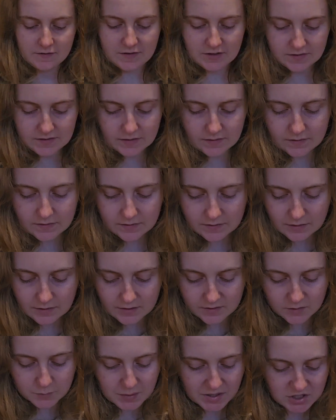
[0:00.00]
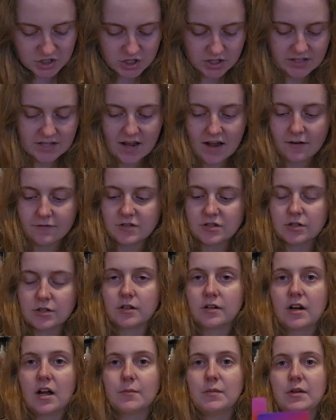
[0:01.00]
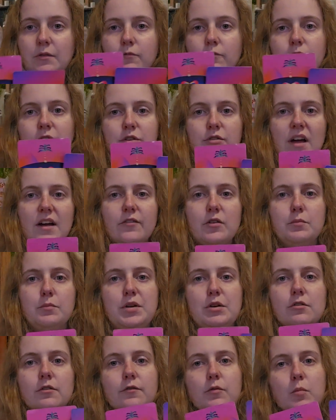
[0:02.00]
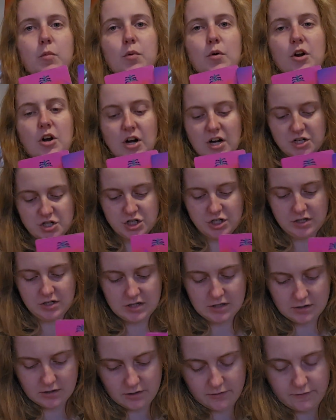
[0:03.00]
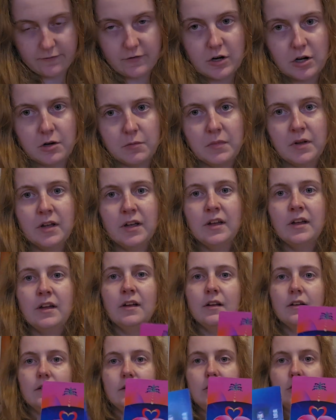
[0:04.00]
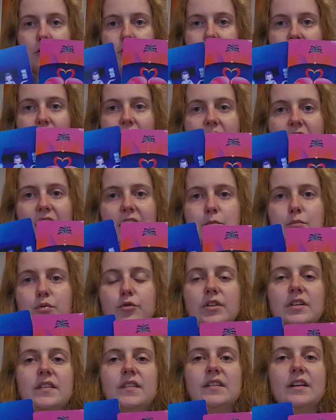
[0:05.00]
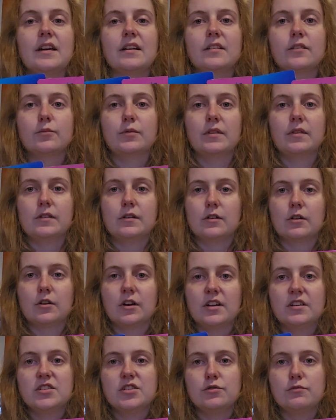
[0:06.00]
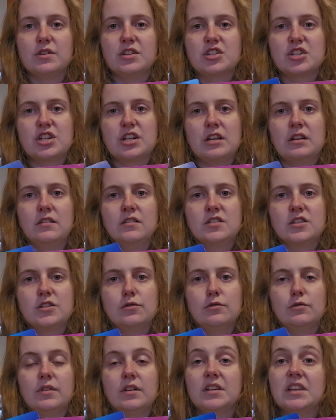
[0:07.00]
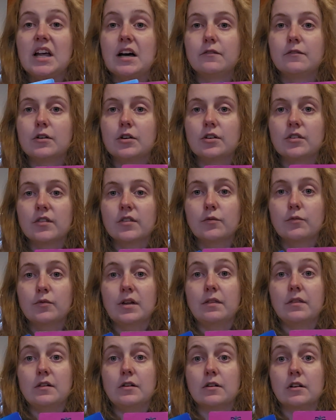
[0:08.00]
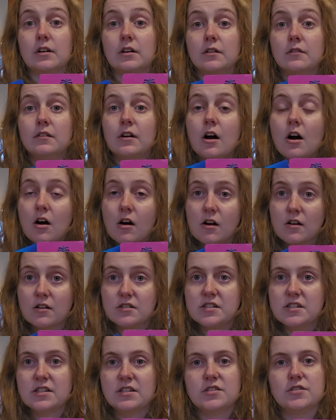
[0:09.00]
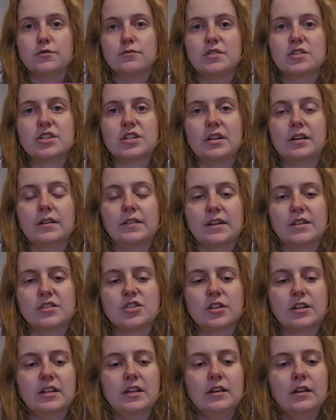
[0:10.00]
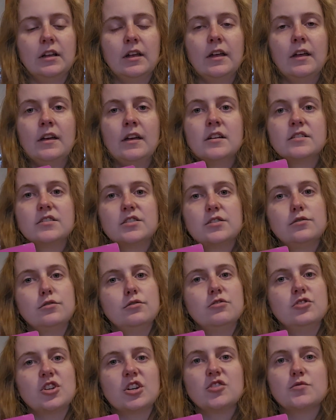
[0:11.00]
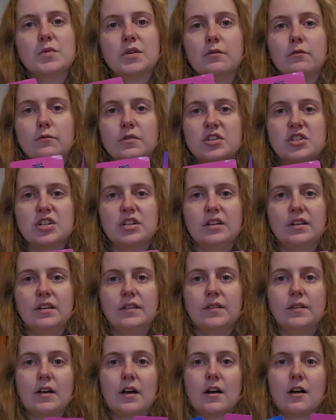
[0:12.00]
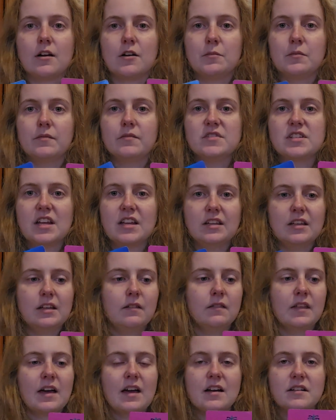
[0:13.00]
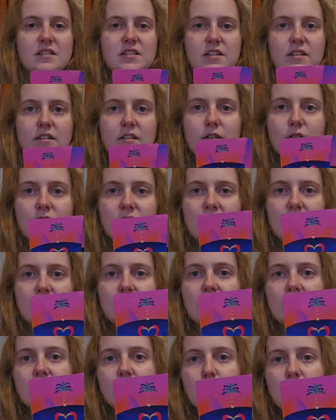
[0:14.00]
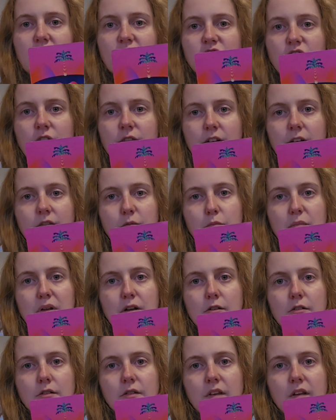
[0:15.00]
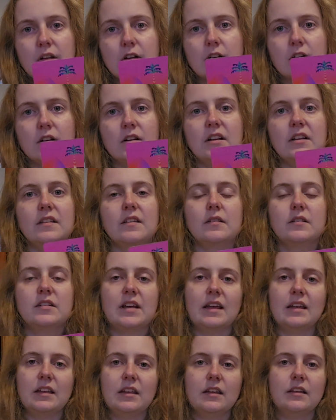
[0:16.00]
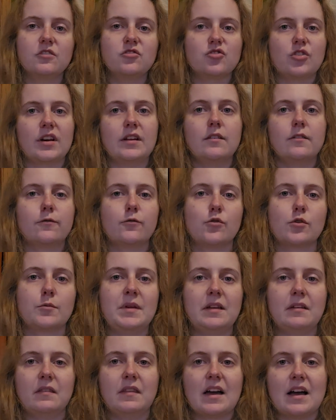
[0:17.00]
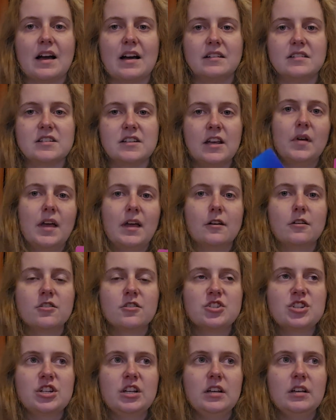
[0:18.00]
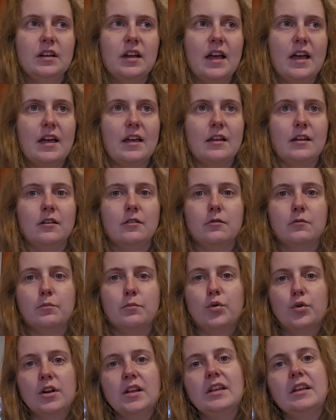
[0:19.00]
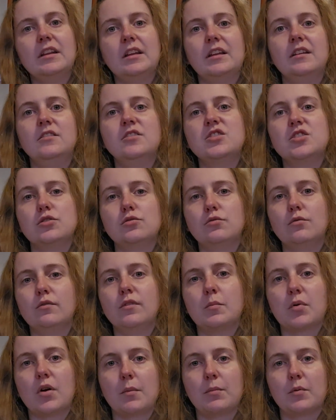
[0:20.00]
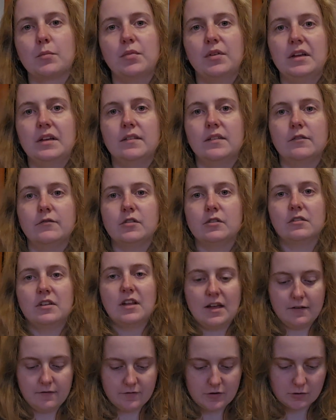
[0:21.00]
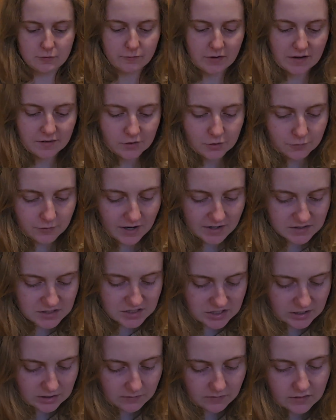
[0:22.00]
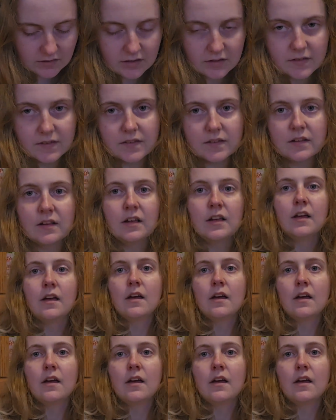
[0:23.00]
This is especially after, I mean, you have a beautiful progression here from, you know, the High Priestess with your intuition to the Lovers with your heart intuition, essentially, to Judgment, which is um, taking that, you see in this picture, there's mirrors here, and it's taking and transforming that energy and putting it into the proper place of your life. You're resurrecting this